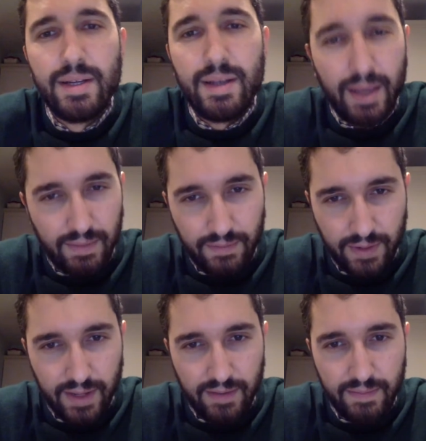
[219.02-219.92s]
and
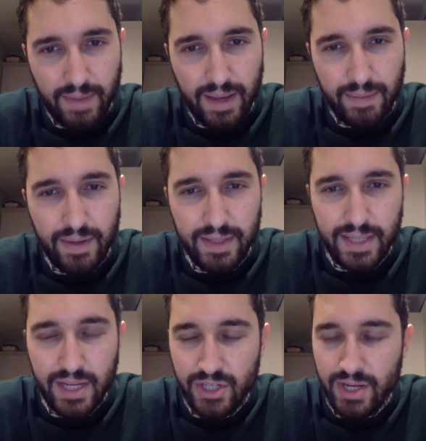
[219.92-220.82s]
forgive my
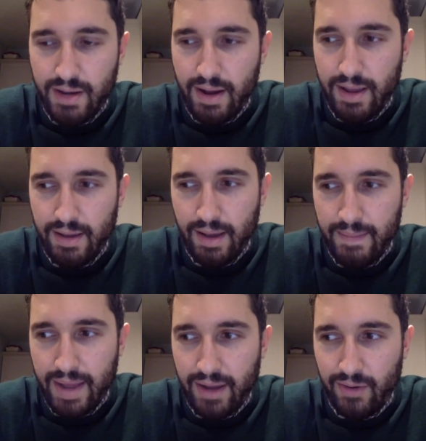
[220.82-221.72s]
pronunciation here. I'm
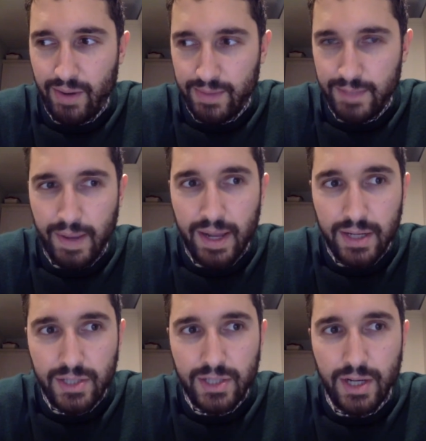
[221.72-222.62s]
not great with
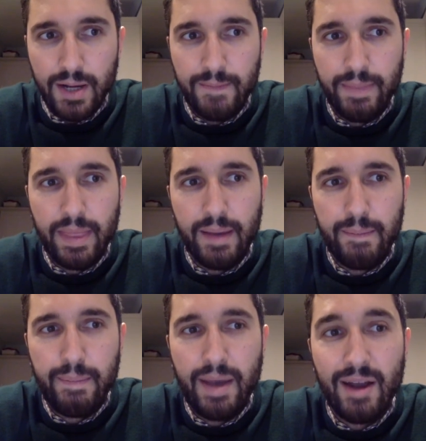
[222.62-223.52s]
Spanish. The
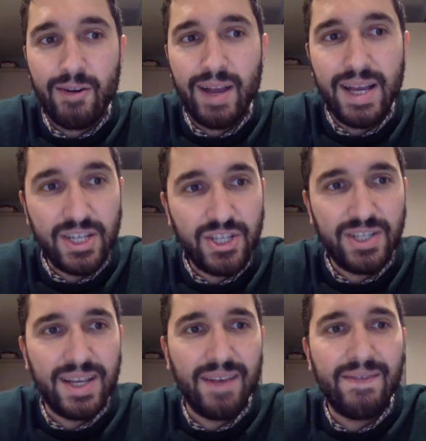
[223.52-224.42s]
Parej
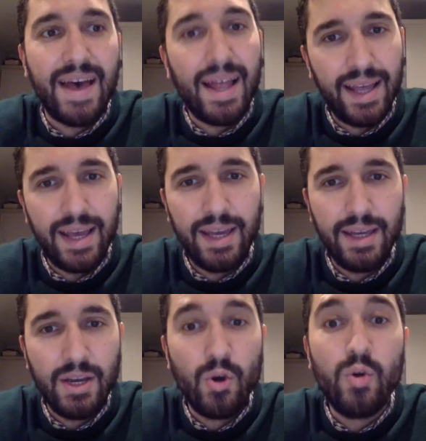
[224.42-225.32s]
del Valle
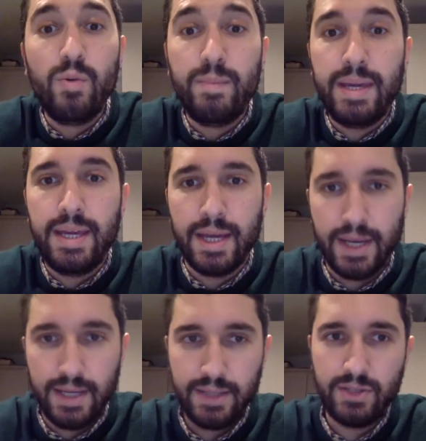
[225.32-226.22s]
Humilla.
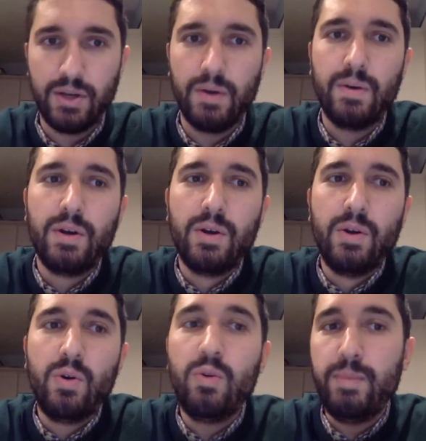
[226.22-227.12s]
So
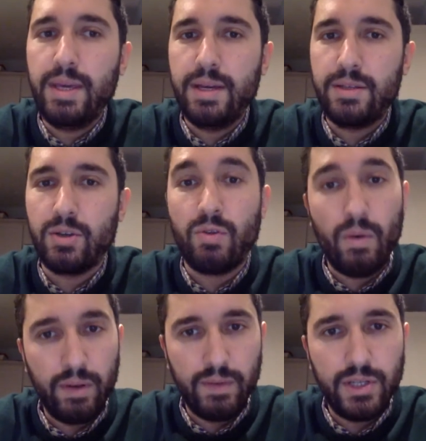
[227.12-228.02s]
Humilla is a
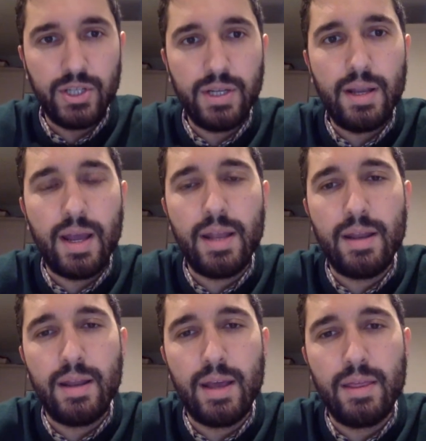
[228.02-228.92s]
growing region,
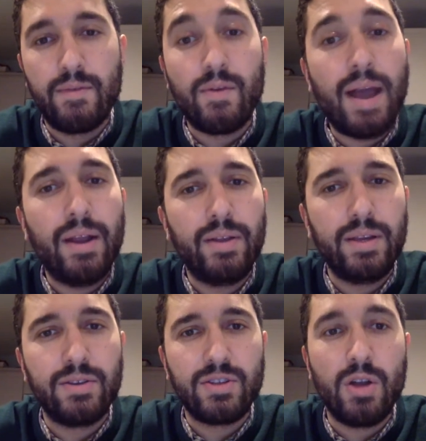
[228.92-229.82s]
and the varietal
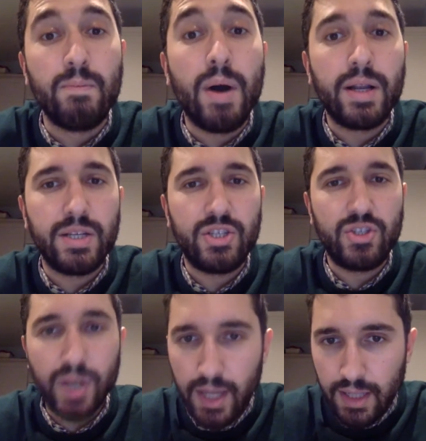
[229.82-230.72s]
here is called
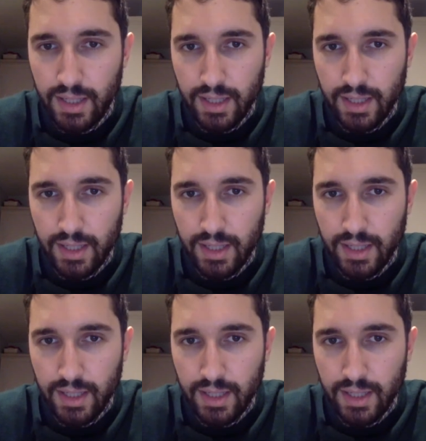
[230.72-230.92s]
Monastrell,